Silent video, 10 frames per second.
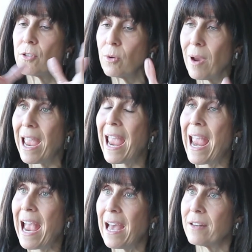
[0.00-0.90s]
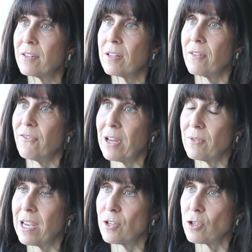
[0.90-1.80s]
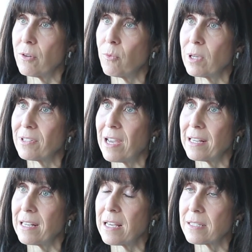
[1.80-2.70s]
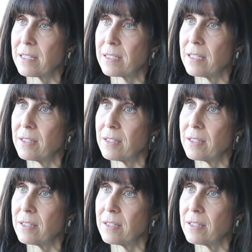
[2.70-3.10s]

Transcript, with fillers: to add to the foundation of what diagnostics